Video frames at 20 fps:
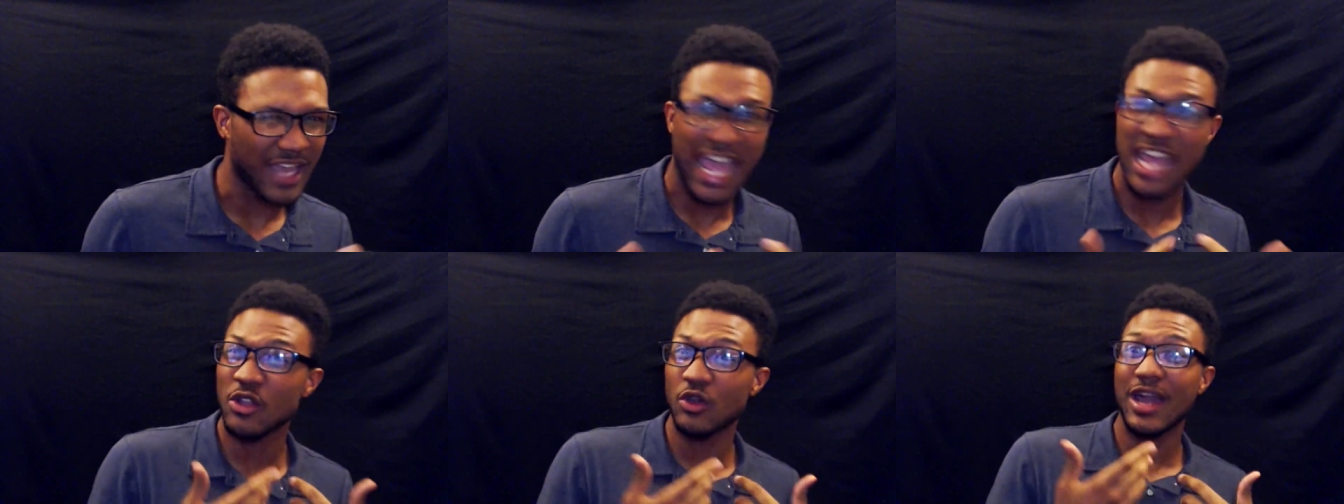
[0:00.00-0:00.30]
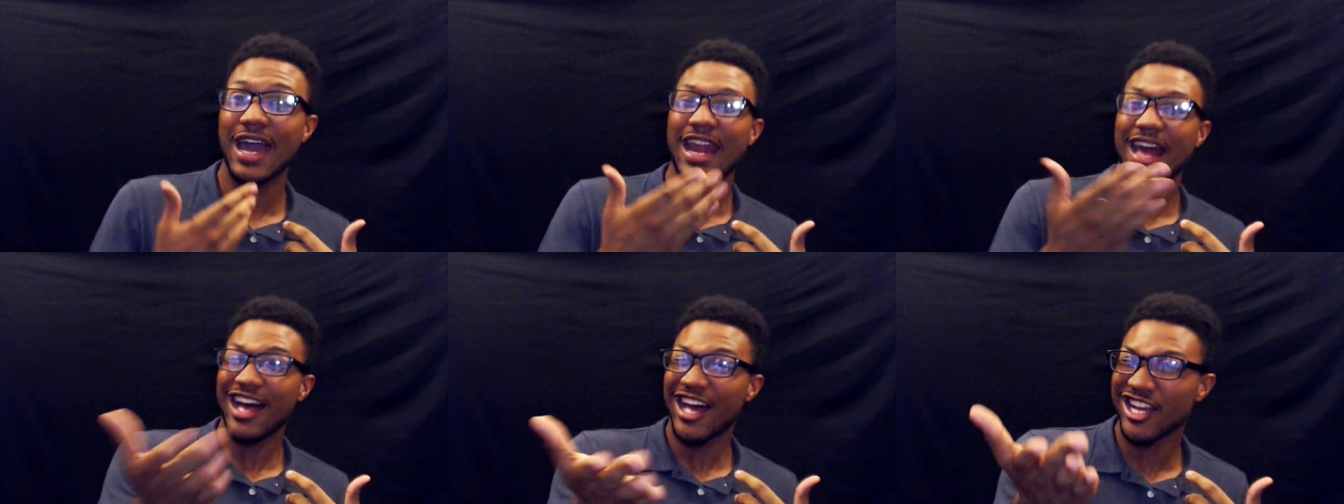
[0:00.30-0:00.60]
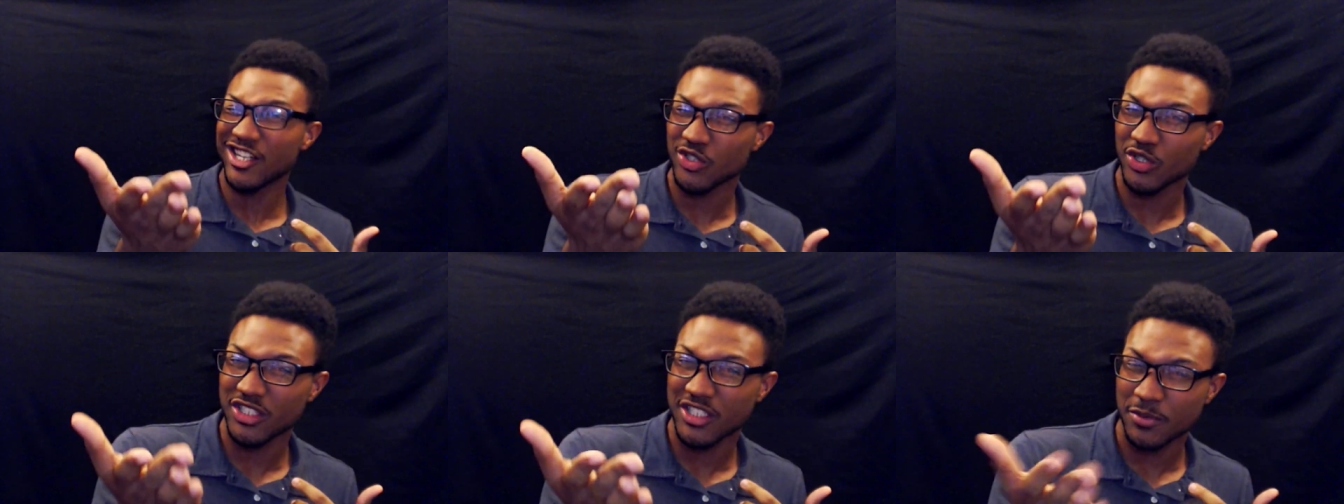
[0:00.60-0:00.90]
and you got
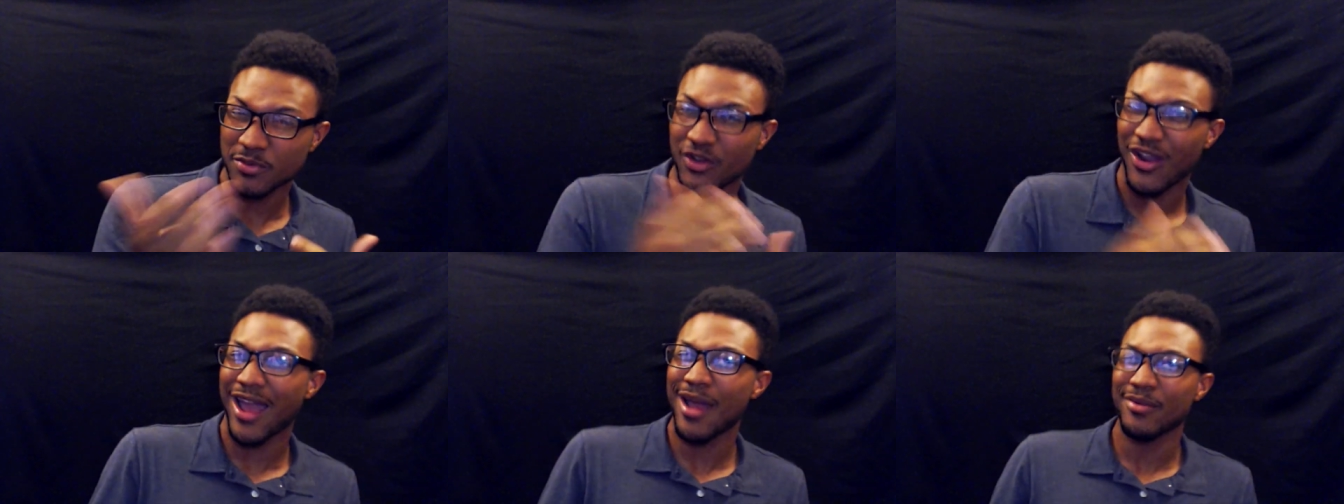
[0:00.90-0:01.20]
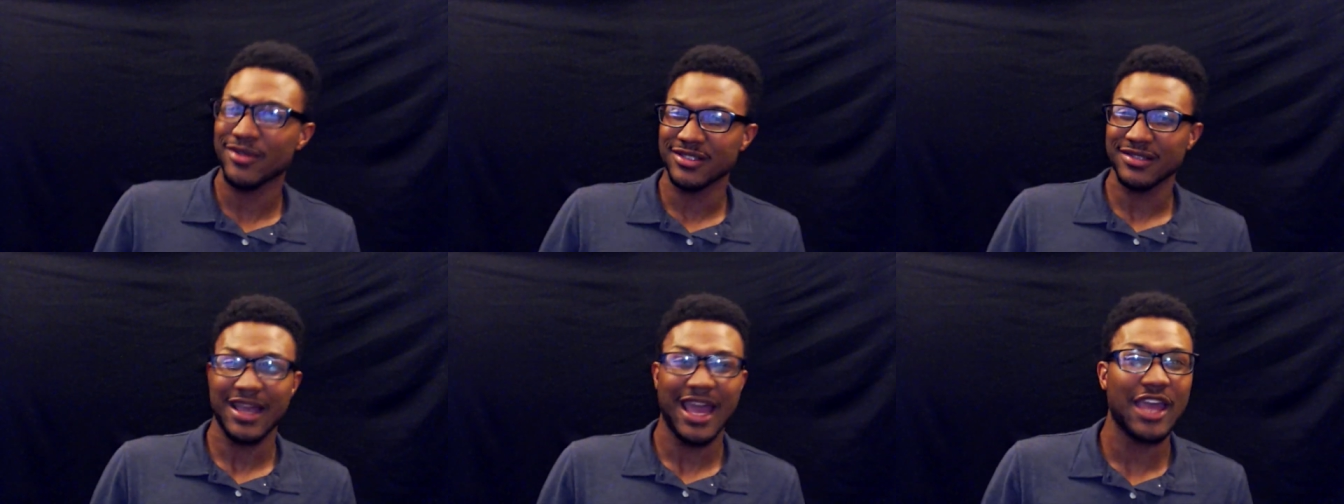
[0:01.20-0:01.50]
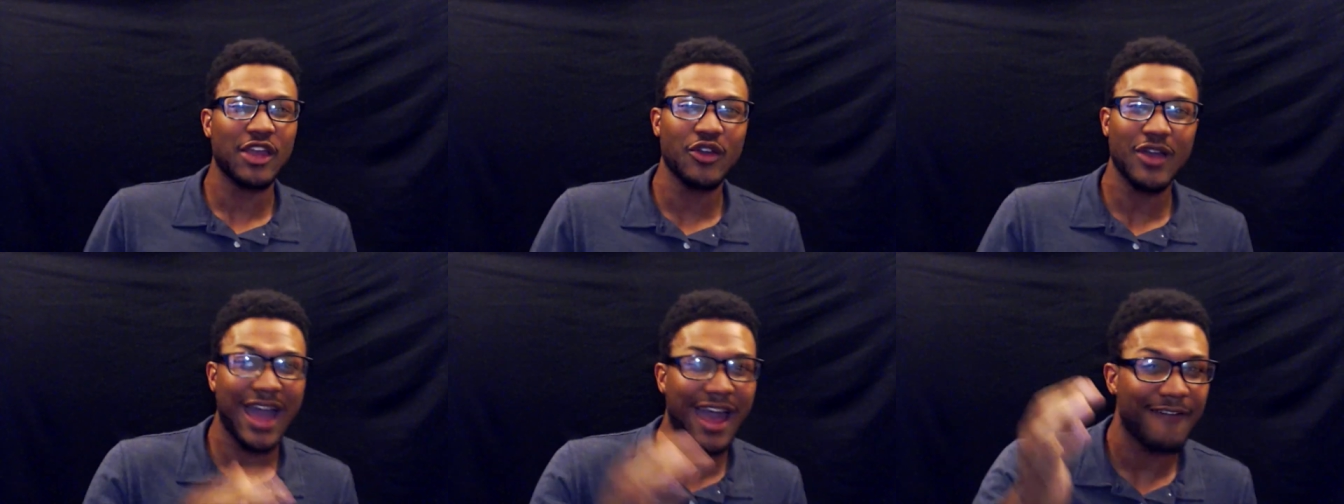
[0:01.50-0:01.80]
100 subscribers,
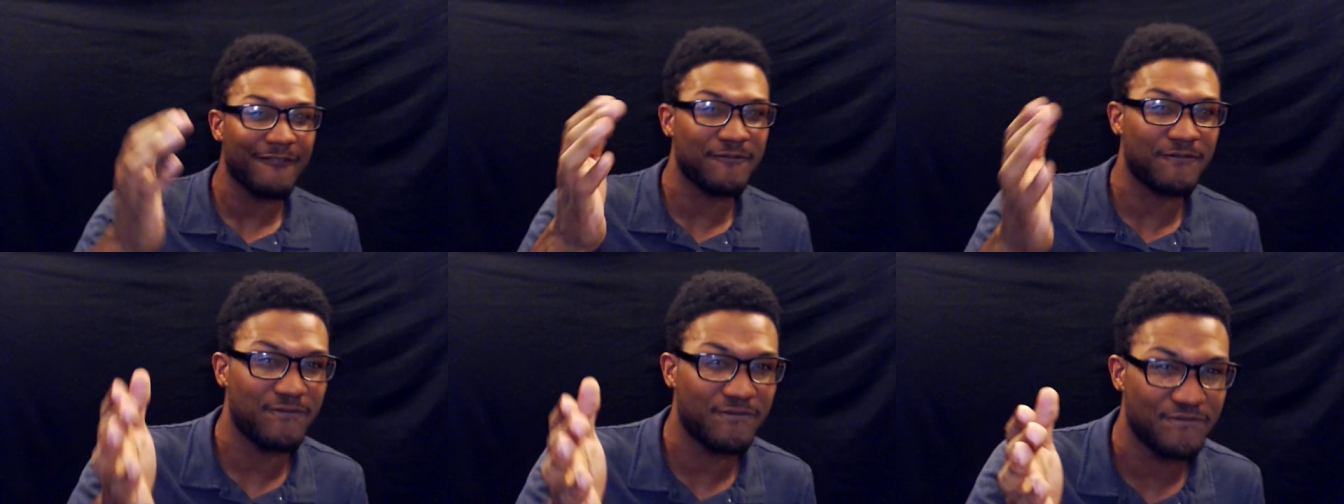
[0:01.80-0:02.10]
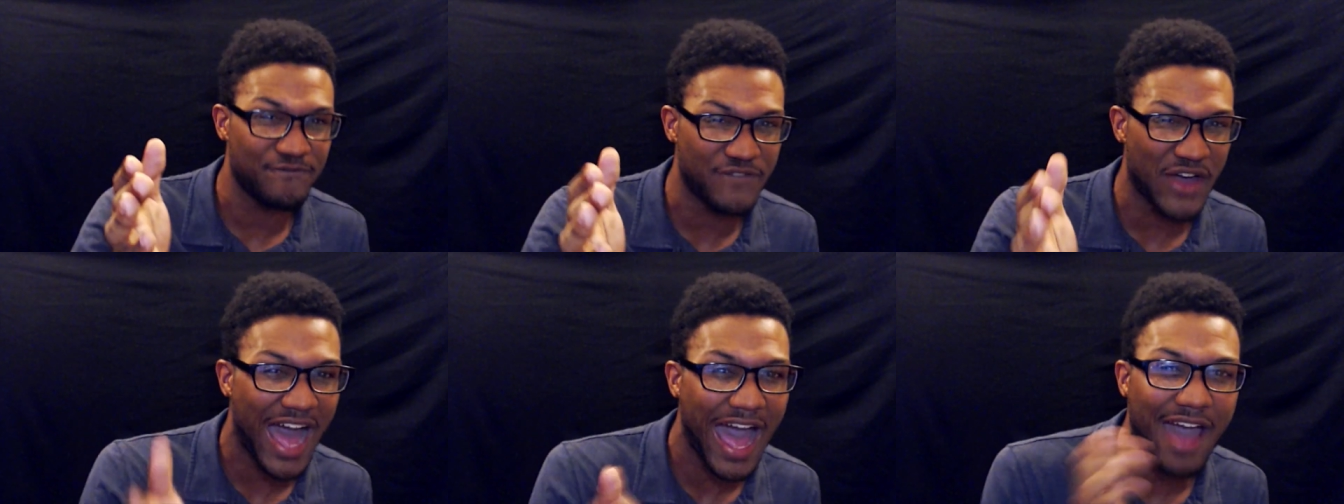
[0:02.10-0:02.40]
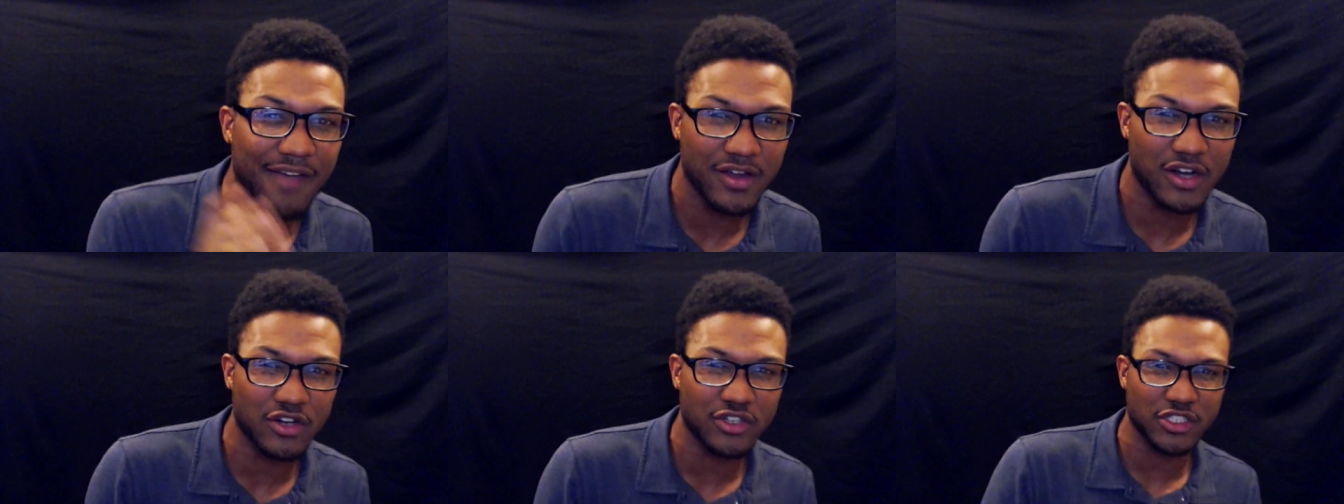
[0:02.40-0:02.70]
and you got
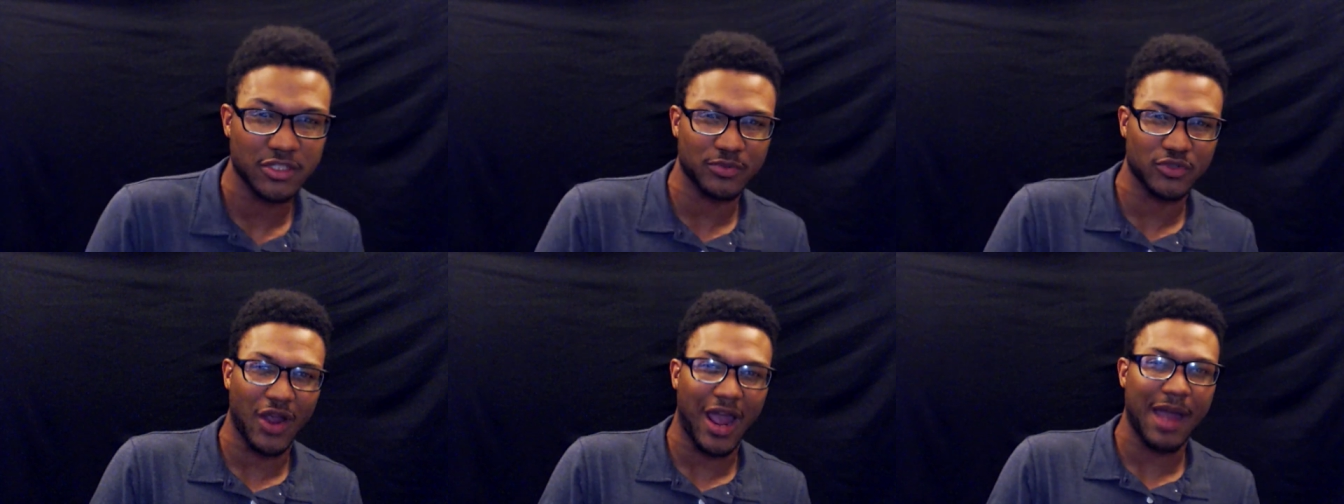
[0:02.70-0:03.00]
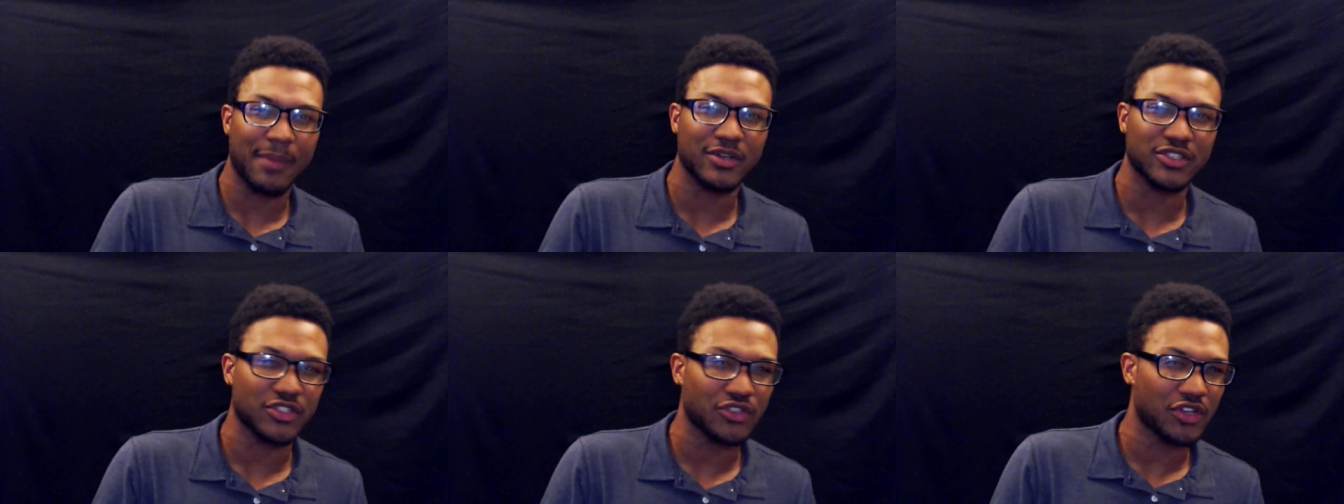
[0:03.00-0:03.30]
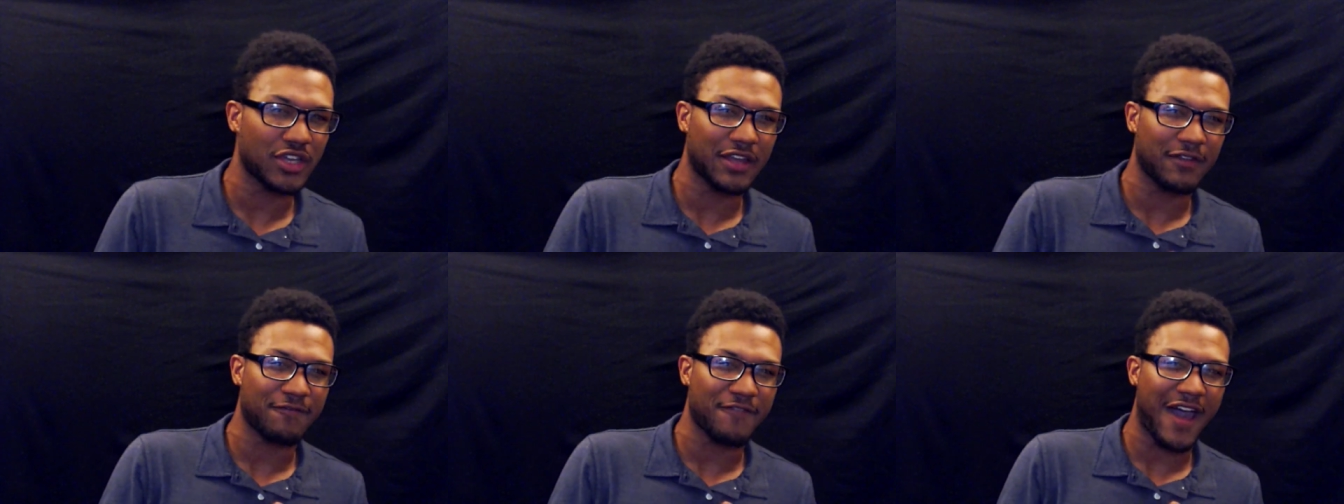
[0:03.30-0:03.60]
500 subscribers and
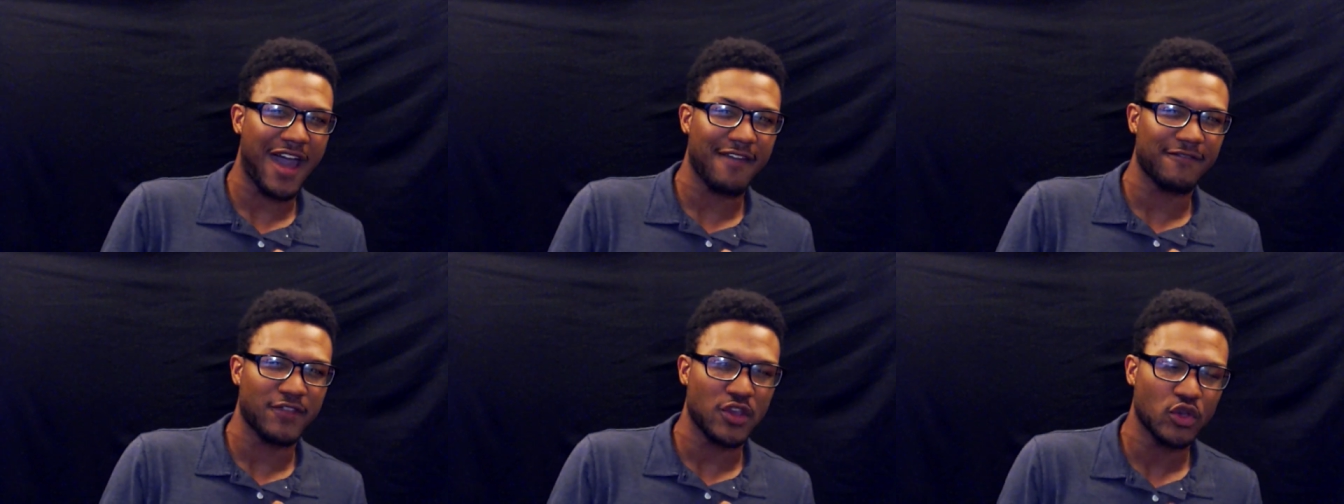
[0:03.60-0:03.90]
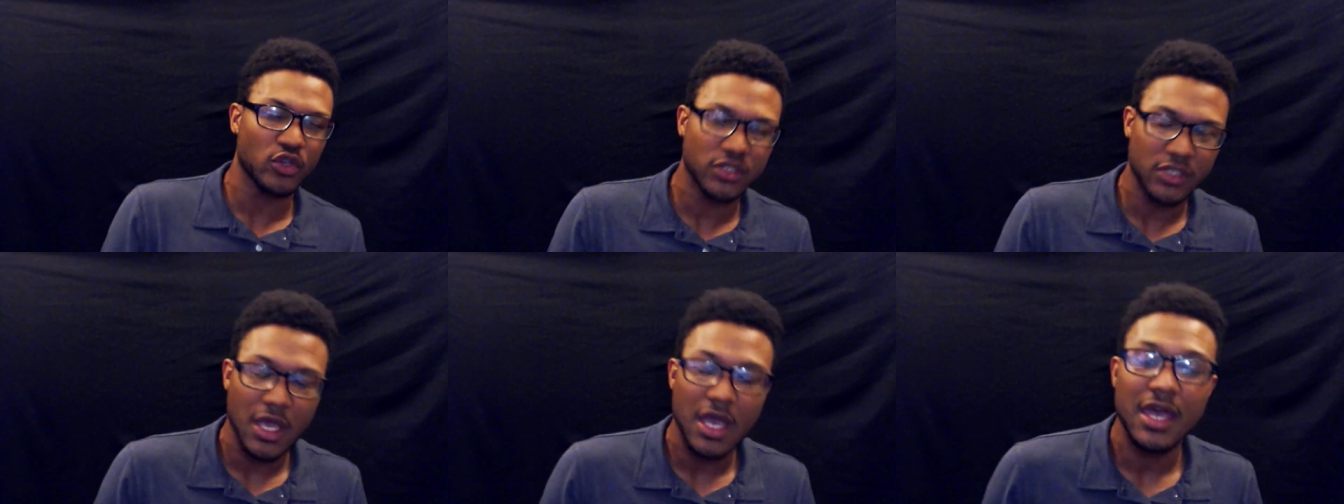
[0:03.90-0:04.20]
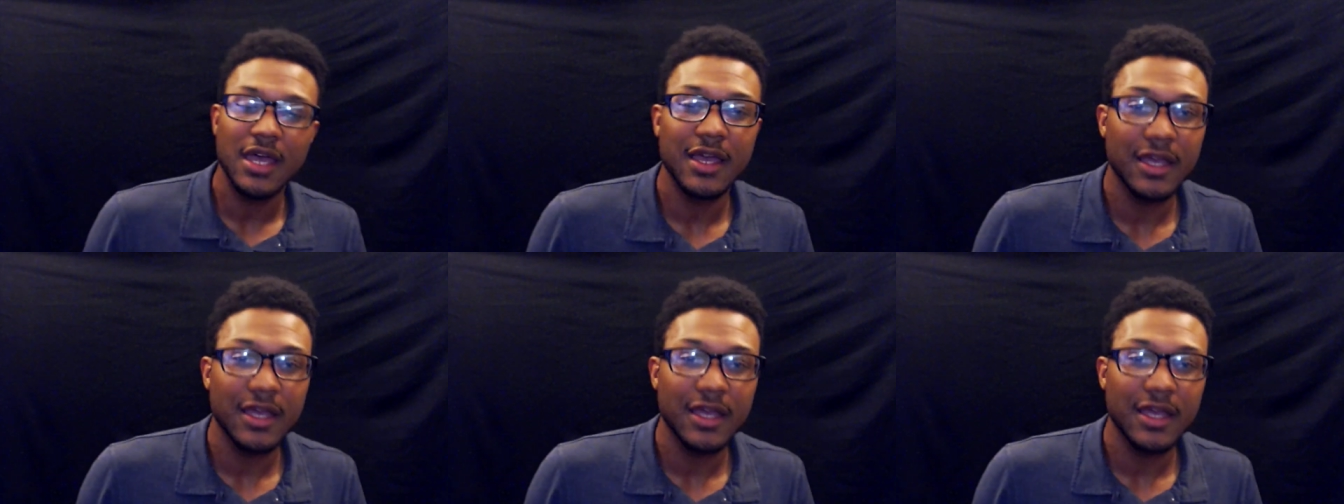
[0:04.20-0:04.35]
you get 5 views,